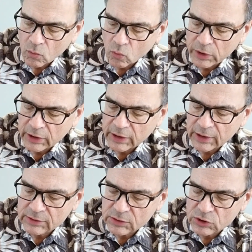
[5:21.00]
Really
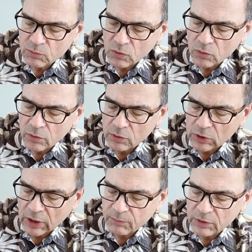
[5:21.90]
nice and smooth. The
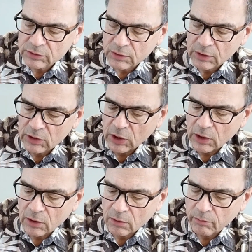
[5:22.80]
top doesn't
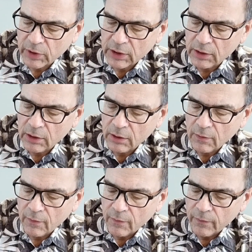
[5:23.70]
kink or bend.
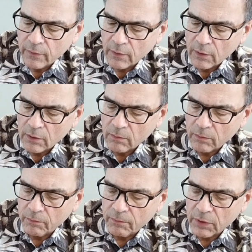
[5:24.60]

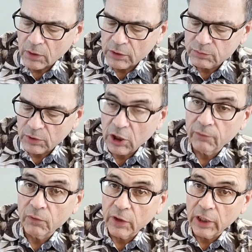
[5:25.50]
But always be
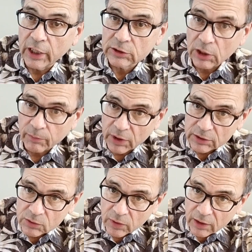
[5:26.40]
careful on the last little
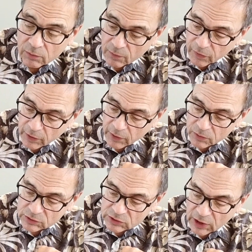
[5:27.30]
bit so that thing
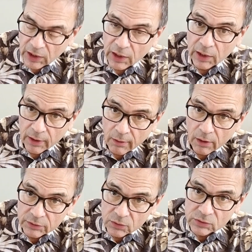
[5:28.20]
goes ting and
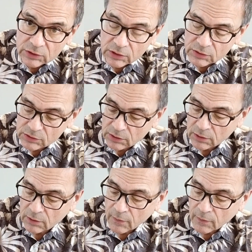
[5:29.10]
also sends